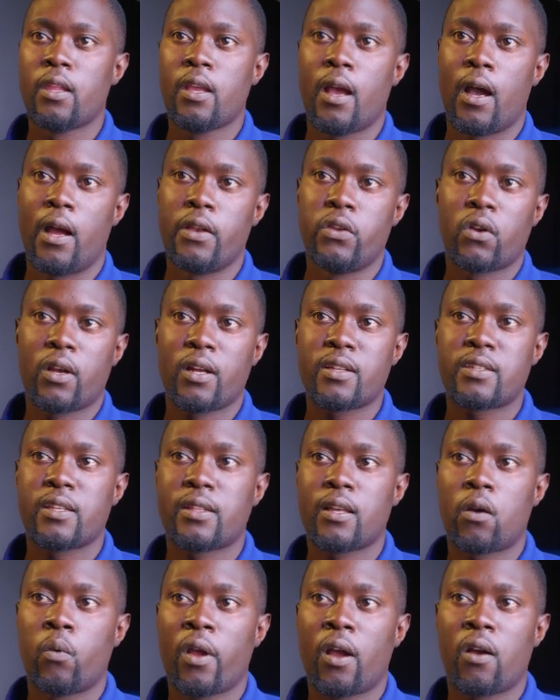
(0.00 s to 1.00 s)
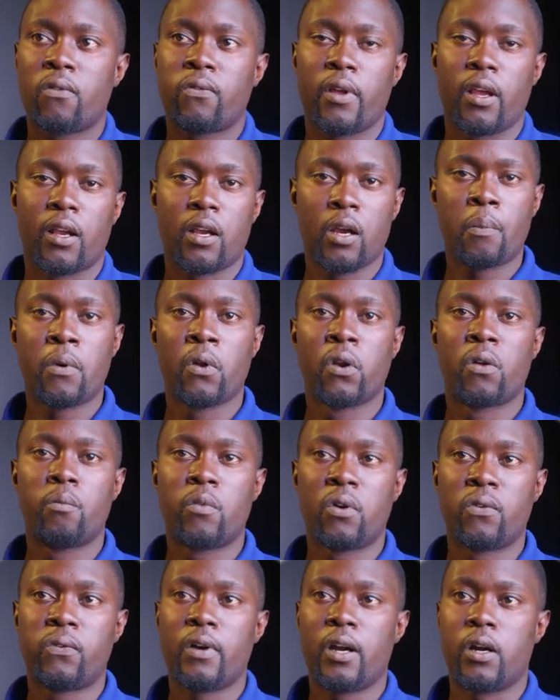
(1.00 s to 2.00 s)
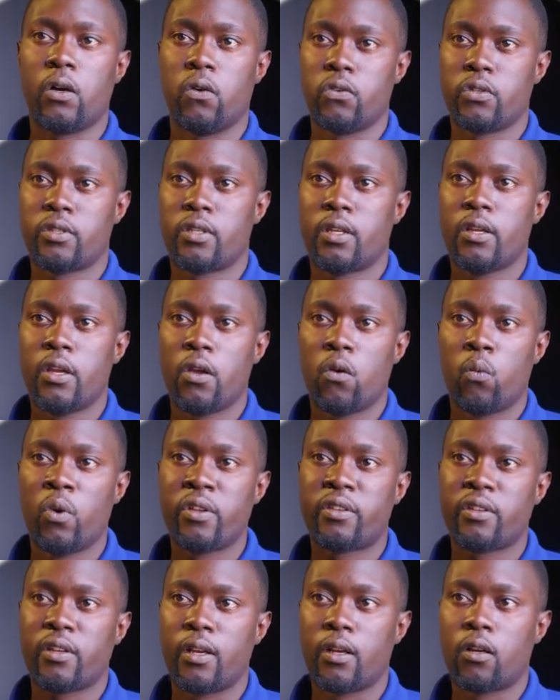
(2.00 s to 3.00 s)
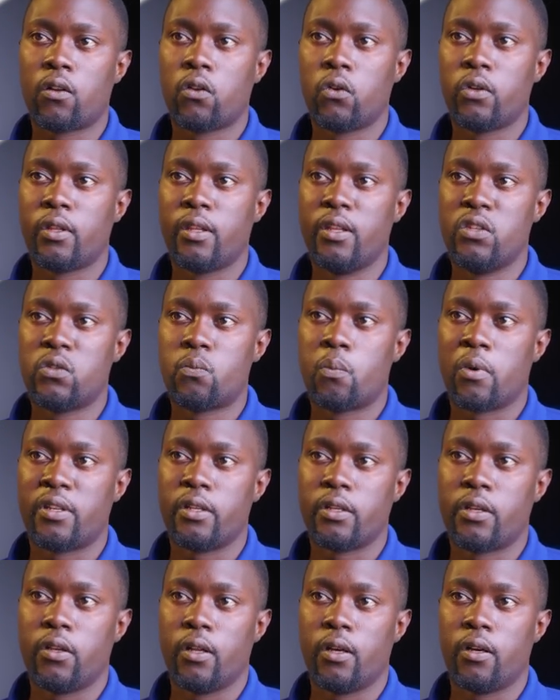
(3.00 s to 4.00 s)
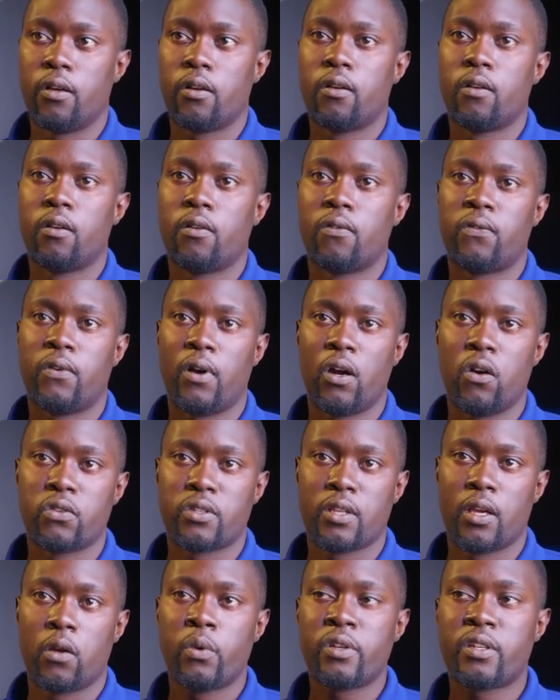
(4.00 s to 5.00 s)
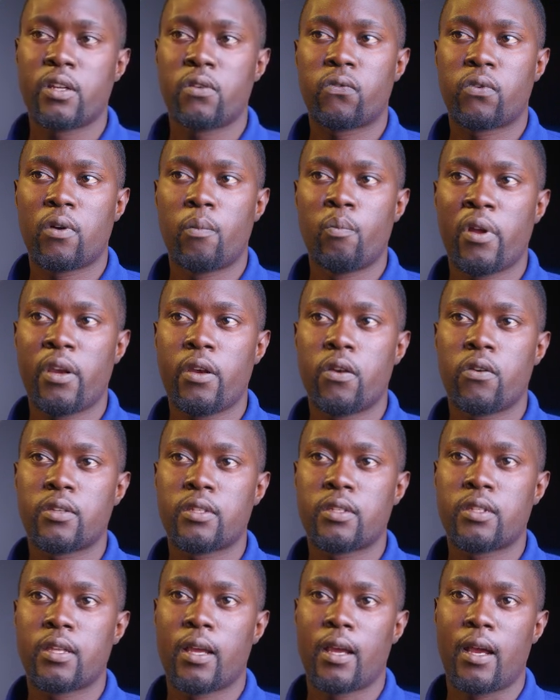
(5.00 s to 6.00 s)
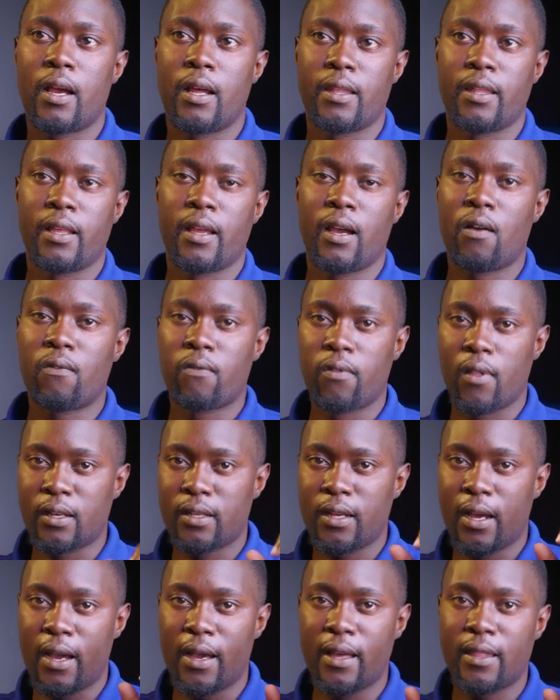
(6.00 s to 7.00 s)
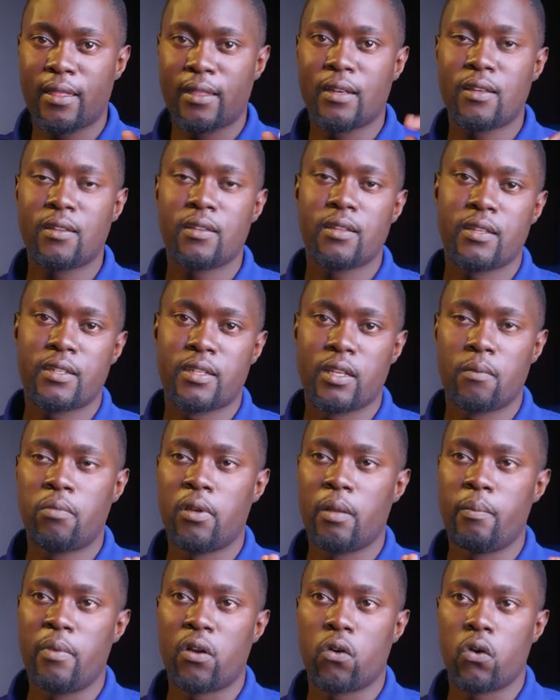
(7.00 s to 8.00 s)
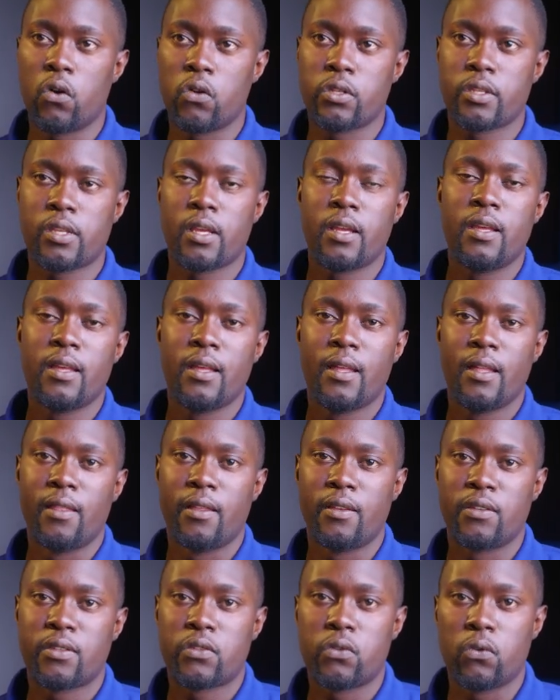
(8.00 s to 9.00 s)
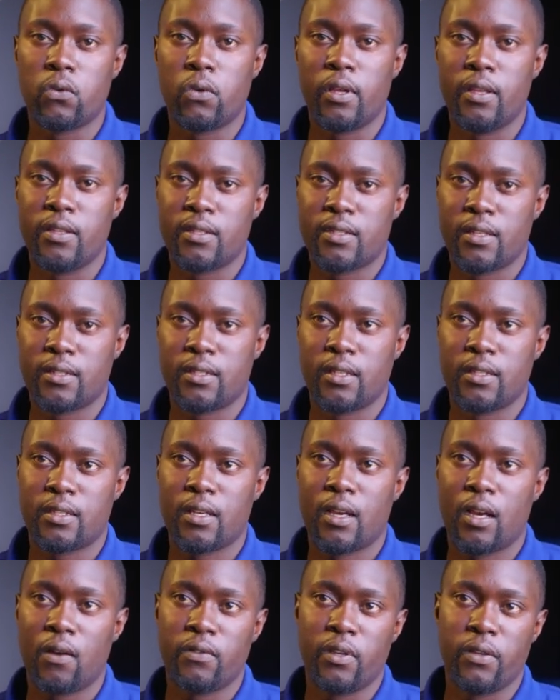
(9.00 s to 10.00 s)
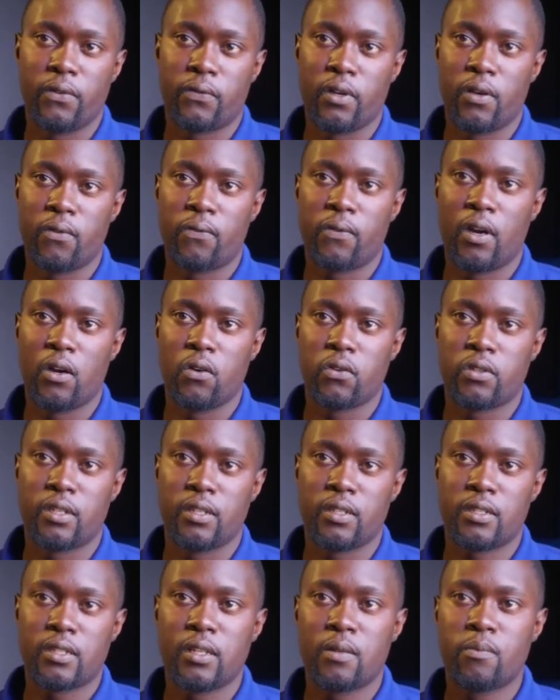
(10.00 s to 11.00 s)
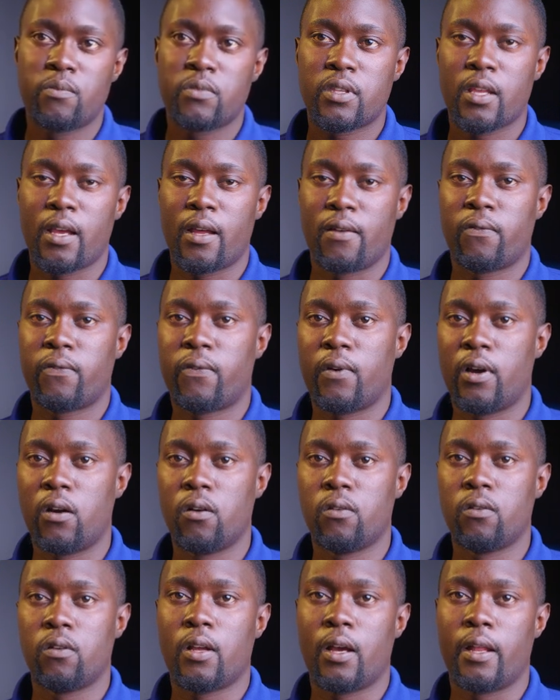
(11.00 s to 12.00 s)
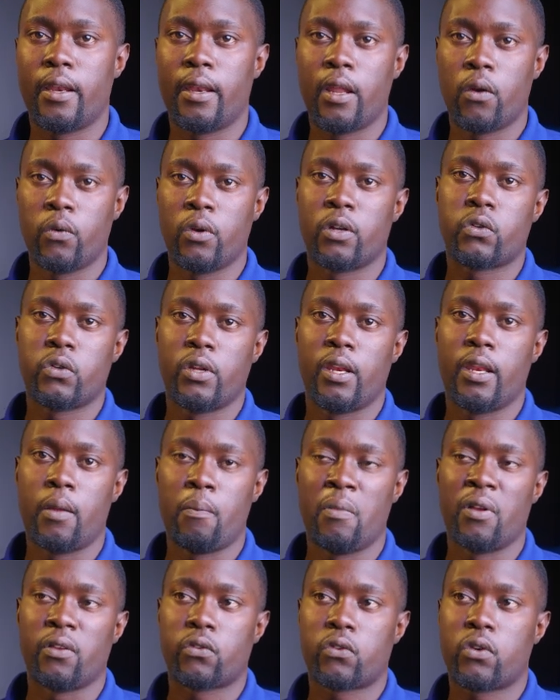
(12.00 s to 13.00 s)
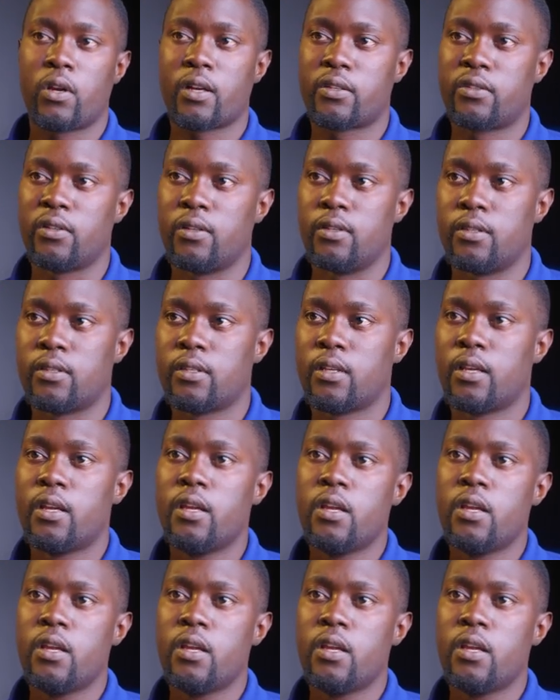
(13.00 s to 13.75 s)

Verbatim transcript: And you can see that we have a couple of more files, which include these particular files that are written from Windows and they have that hyphen simply because these two instances have different file systems and file and directory naming structures.